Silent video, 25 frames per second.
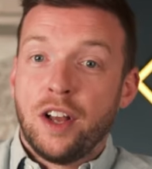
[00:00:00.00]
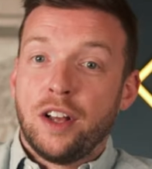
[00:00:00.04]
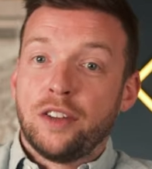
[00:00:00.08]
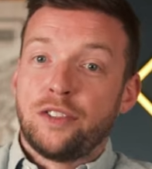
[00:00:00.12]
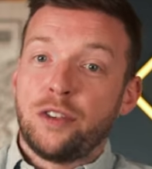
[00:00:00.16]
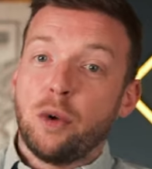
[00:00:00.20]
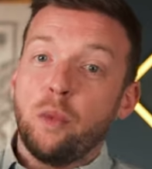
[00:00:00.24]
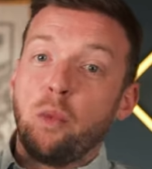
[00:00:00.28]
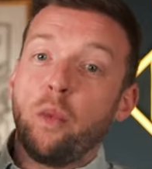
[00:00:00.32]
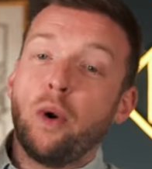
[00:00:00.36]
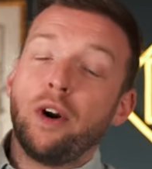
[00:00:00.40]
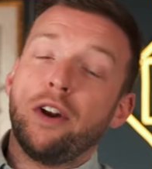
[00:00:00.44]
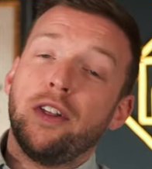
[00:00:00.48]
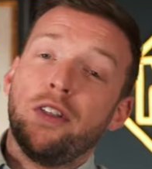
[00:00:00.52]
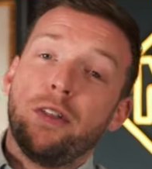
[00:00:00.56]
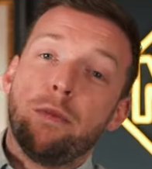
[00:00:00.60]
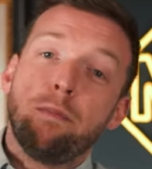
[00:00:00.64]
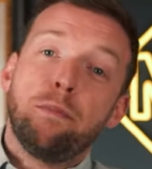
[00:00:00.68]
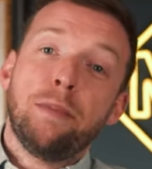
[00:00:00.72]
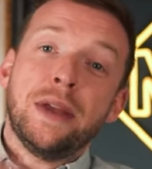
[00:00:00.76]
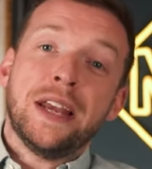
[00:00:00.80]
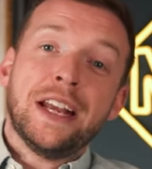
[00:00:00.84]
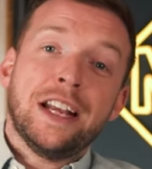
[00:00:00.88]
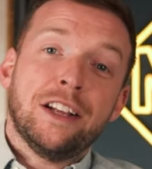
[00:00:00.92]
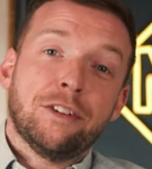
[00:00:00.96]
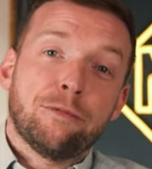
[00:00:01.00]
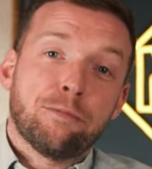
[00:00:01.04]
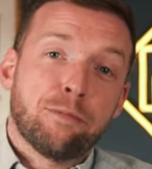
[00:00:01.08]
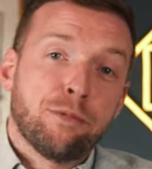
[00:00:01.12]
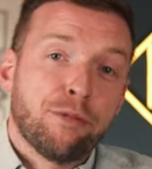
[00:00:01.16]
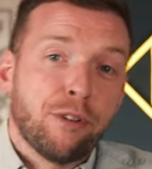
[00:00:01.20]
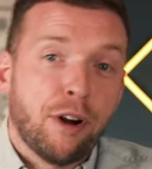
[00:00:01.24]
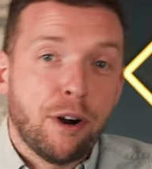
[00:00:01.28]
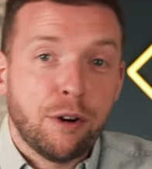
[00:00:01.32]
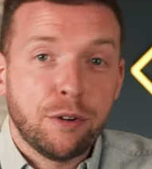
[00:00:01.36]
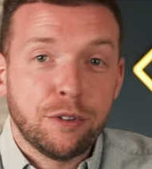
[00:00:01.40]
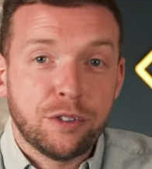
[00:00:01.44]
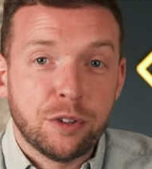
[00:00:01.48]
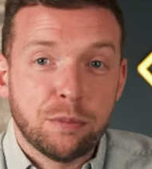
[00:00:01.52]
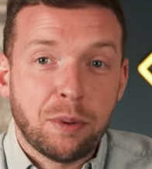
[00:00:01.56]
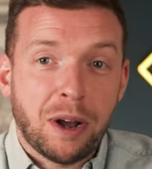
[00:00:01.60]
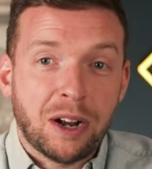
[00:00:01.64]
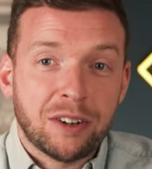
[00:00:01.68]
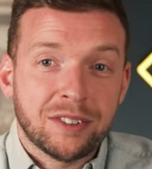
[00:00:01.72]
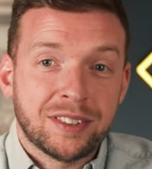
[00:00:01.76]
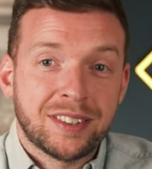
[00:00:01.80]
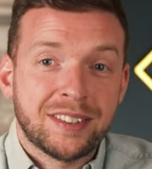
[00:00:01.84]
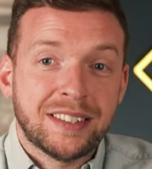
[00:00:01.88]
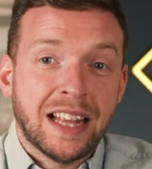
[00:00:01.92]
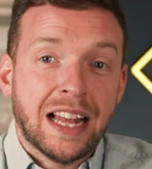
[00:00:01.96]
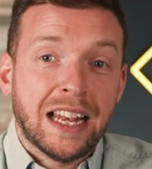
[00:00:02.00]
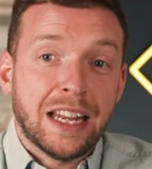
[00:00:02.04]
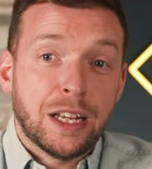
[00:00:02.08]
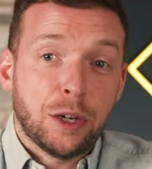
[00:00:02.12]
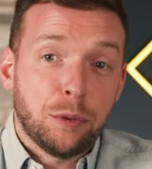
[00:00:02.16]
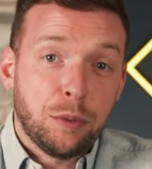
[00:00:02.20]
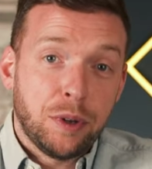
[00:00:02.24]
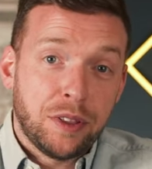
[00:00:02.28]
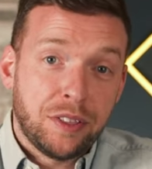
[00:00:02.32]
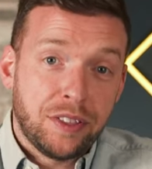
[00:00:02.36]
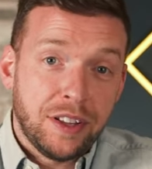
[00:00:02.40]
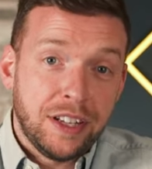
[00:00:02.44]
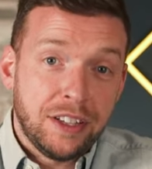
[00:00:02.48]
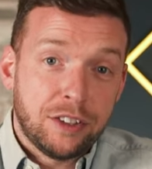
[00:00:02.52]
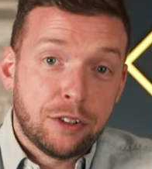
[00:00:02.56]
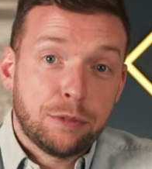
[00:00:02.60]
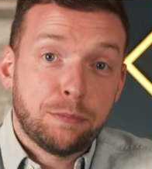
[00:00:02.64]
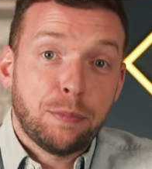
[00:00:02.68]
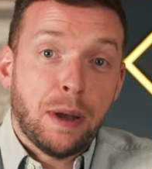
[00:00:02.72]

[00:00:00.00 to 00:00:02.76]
So one of the biggest pros about selling with these